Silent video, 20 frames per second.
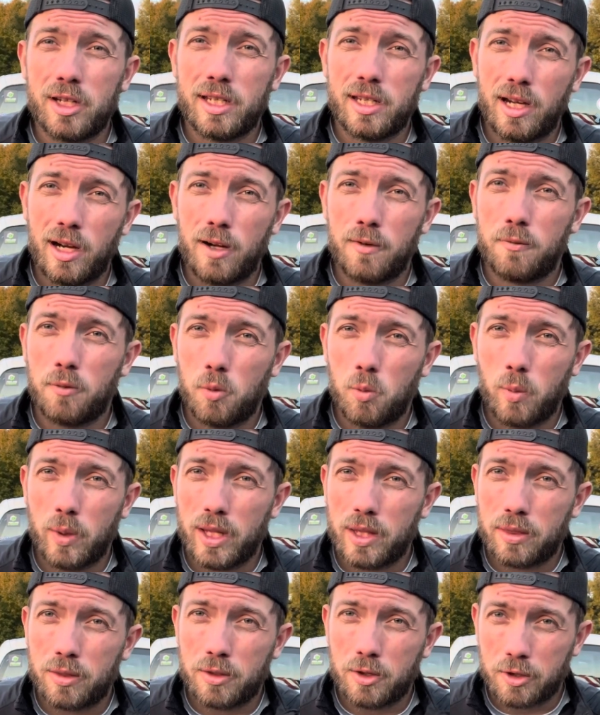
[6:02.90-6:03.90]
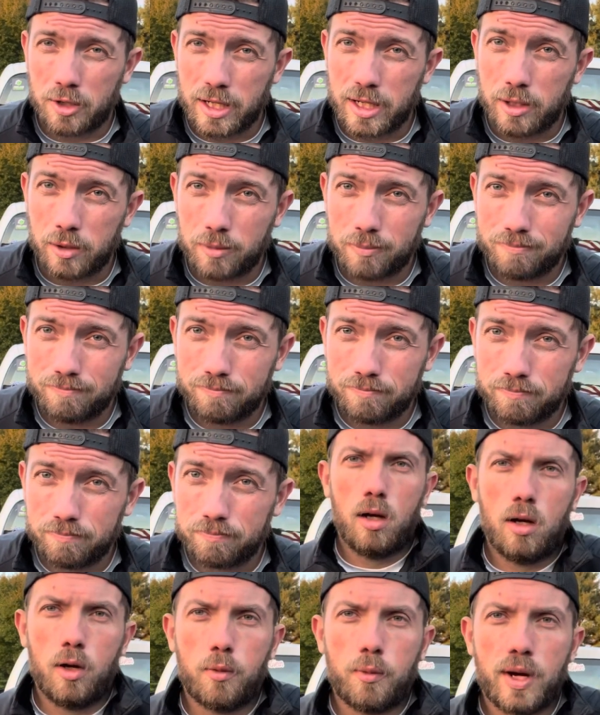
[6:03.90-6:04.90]
careful with your heel.
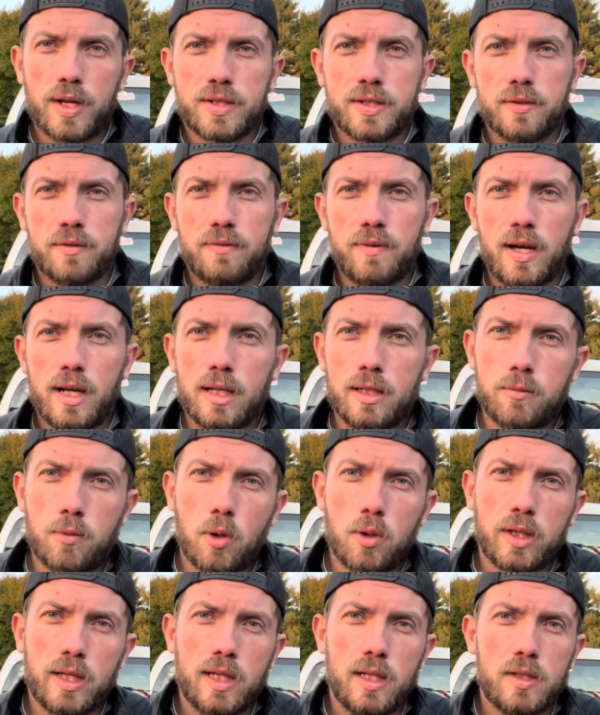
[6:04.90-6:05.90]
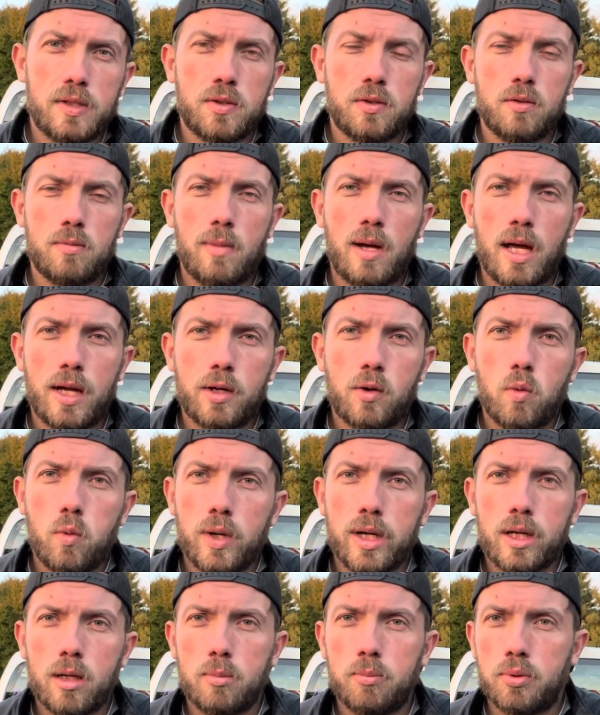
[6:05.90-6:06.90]
All right, so finally rolling into my
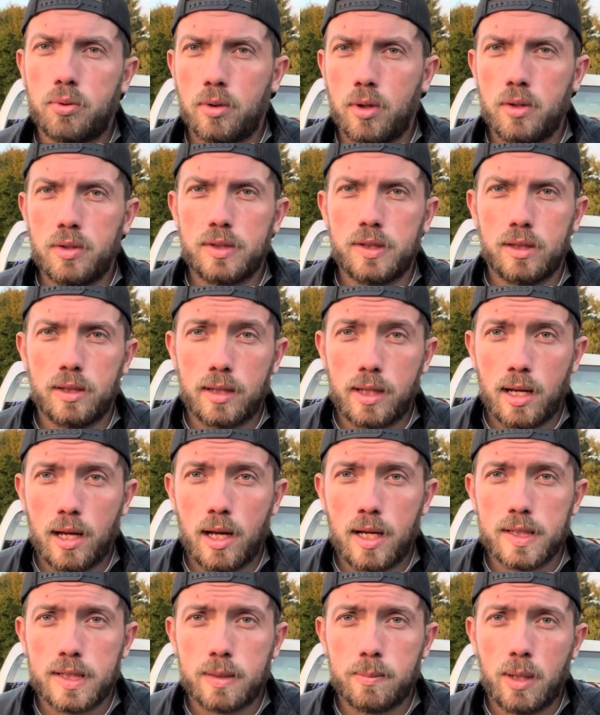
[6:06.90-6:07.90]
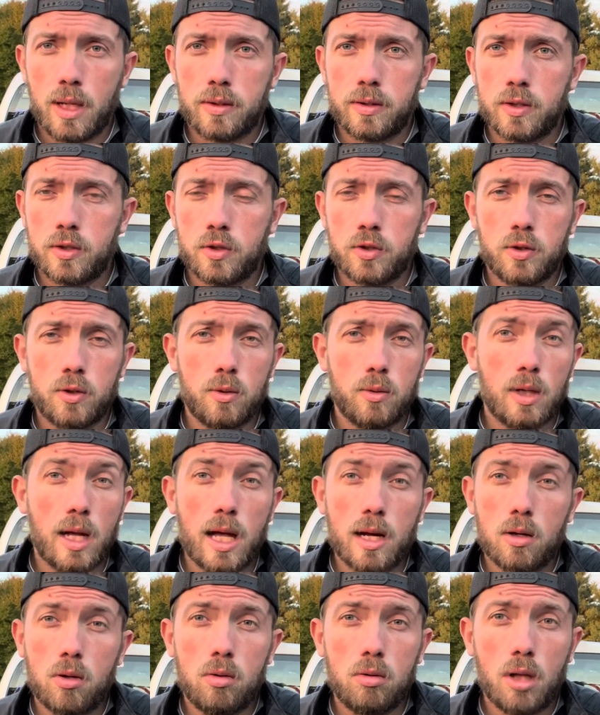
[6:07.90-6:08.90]
quick pros and cons about this shoe.
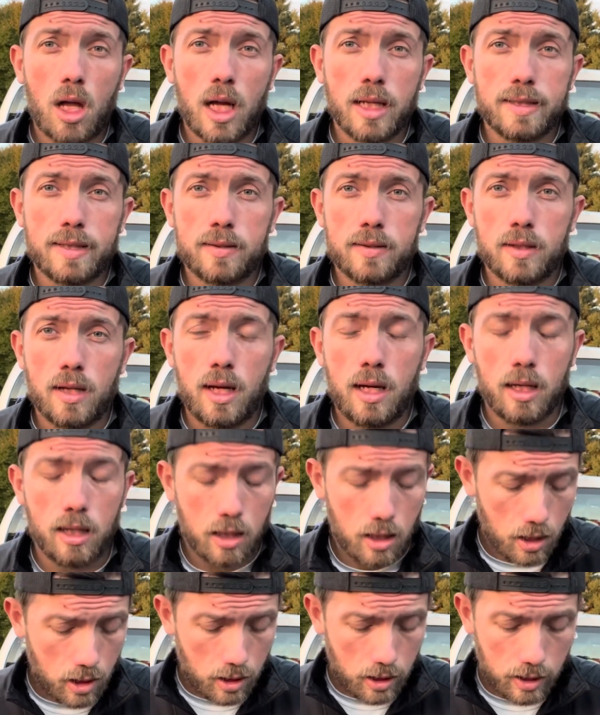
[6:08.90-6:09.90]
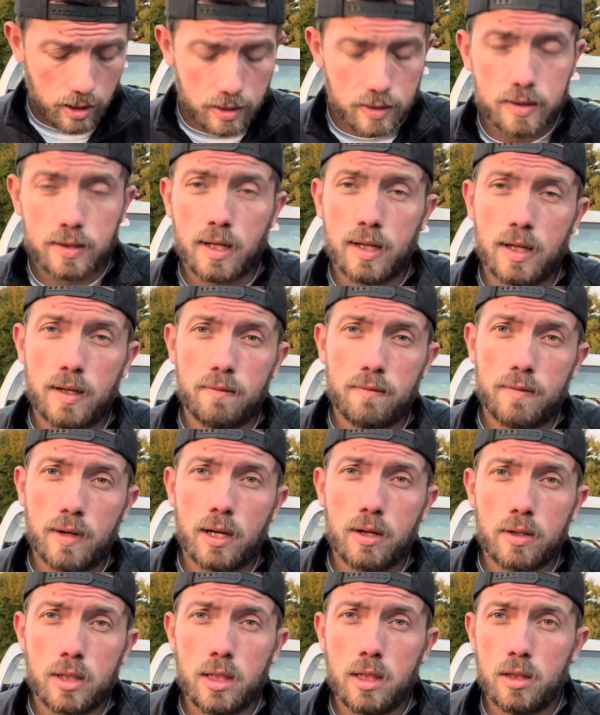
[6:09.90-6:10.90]
Not a whole lot to say. It is a
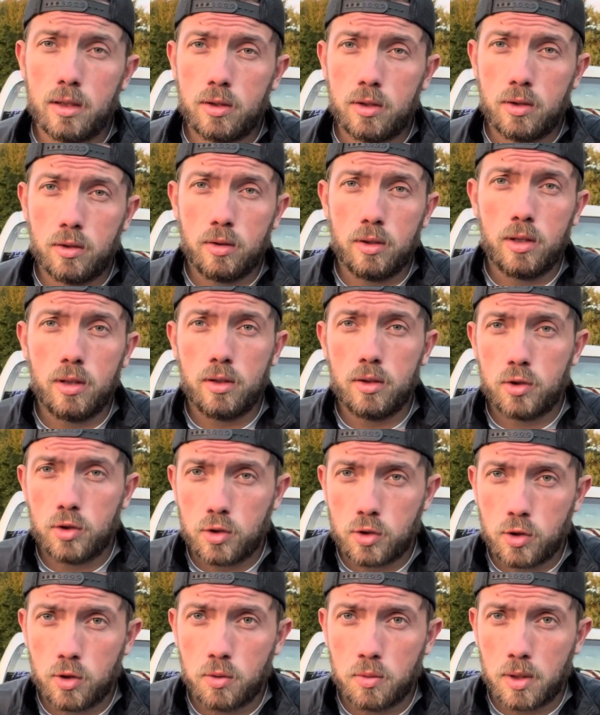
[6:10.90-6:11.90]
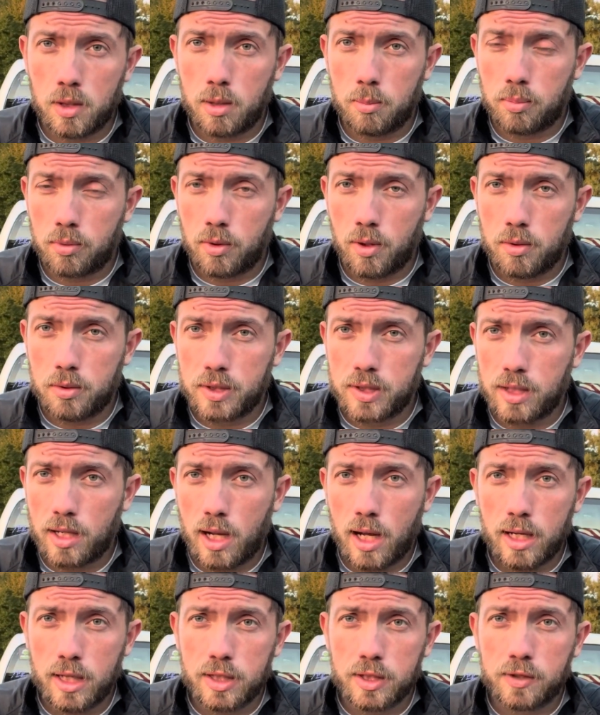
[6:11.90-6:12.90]
very good shoe on the pro
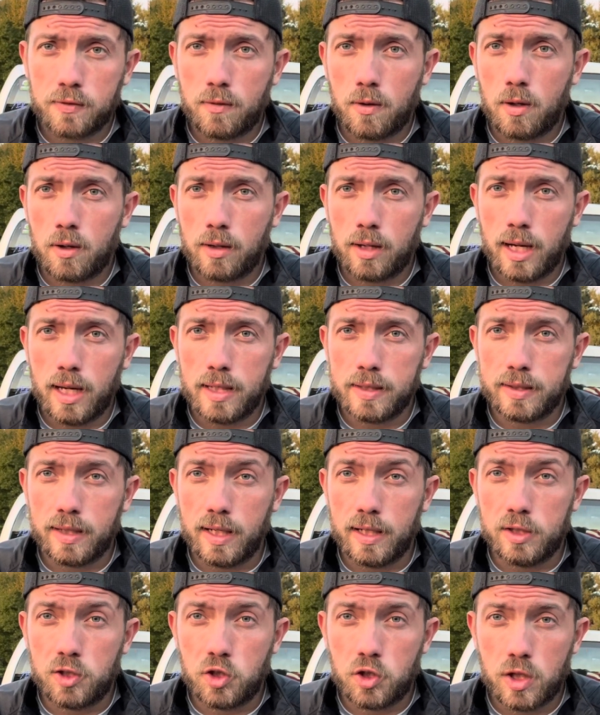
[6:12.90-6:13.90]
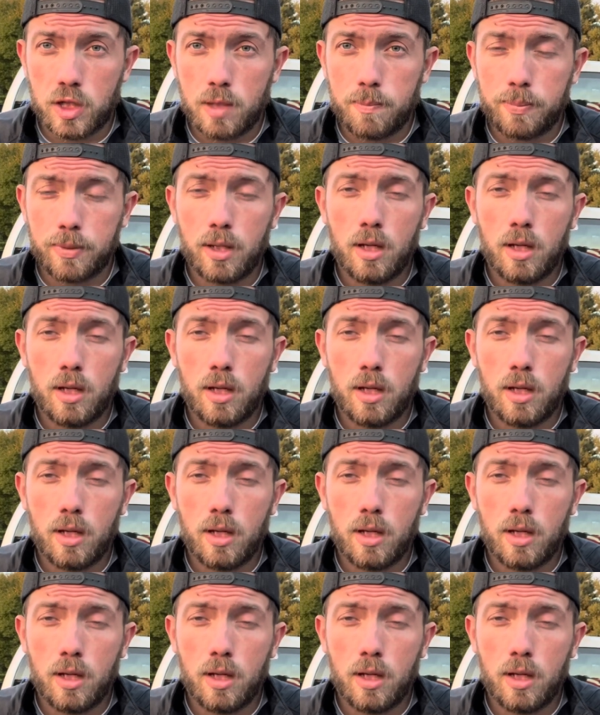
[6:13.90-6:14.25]
side as far as a cheap,